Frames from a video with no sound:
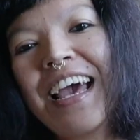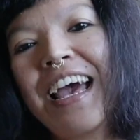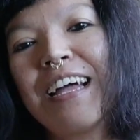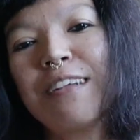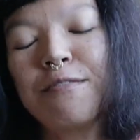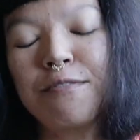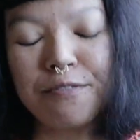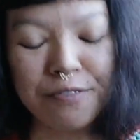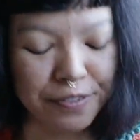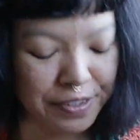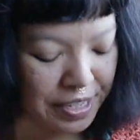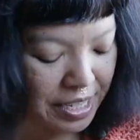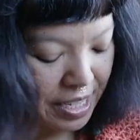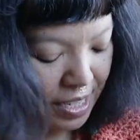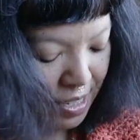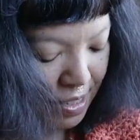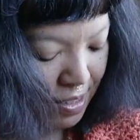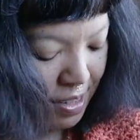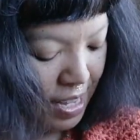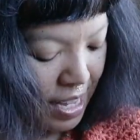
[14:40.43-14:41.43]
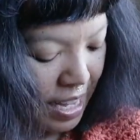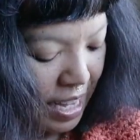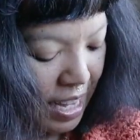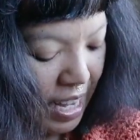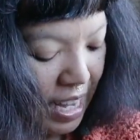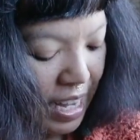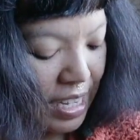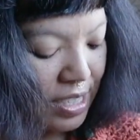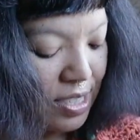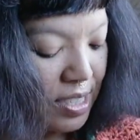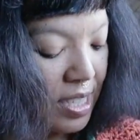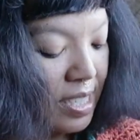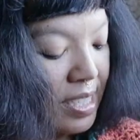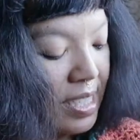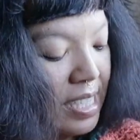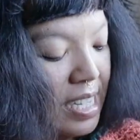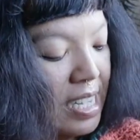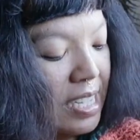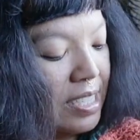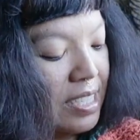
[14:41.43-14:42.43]
and feel each
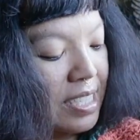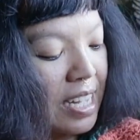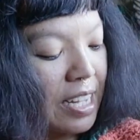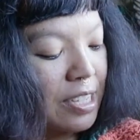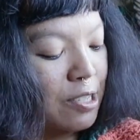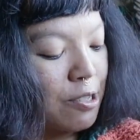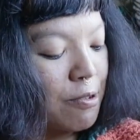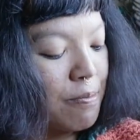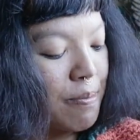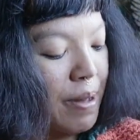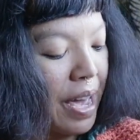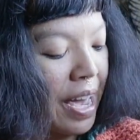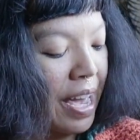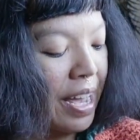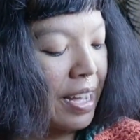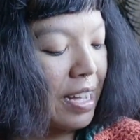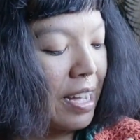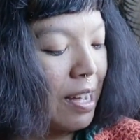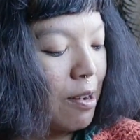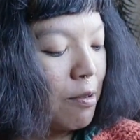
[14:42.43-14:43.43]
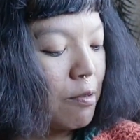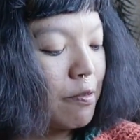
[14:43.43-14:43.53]
stitch that you make,